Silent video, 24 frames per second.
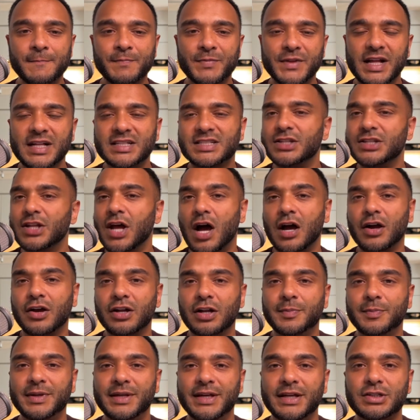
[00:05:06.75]
it's not going
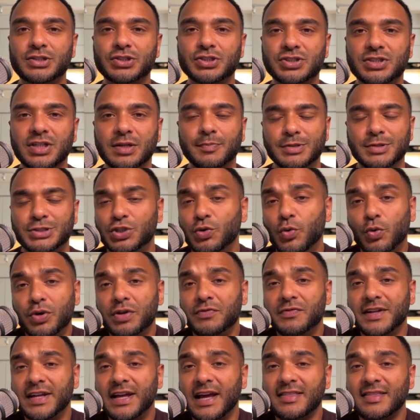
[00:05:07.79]
to be interesting, but you won't
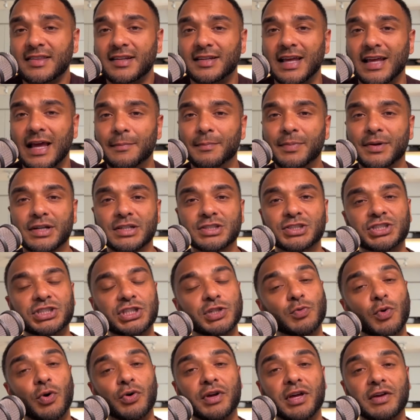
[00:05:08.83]
even get the date because she
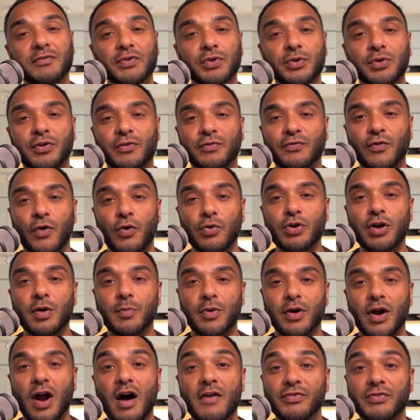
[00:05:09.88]
won't give you her phone
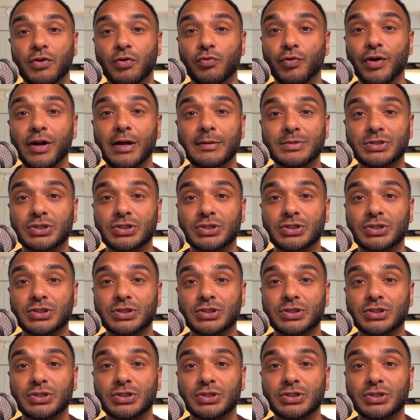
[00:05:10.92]
number off the rip.